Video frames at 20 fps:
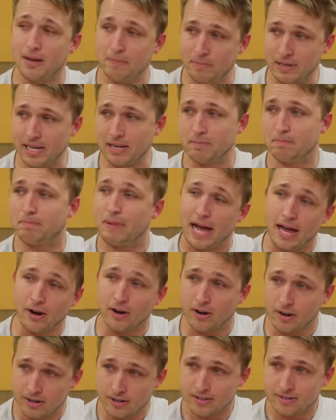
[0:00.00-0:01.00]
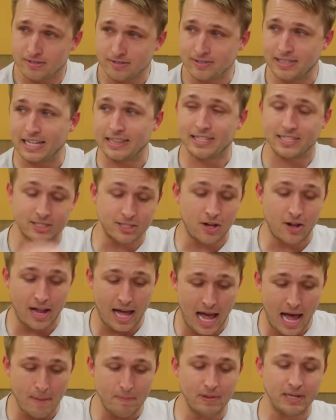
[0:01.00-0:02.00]
up being better that this all
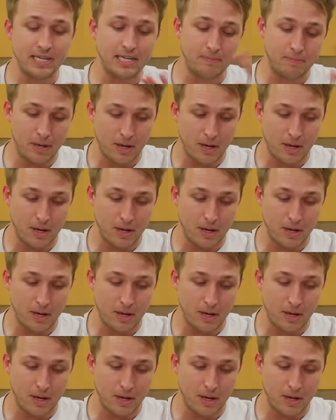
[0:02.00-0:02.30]
happened and he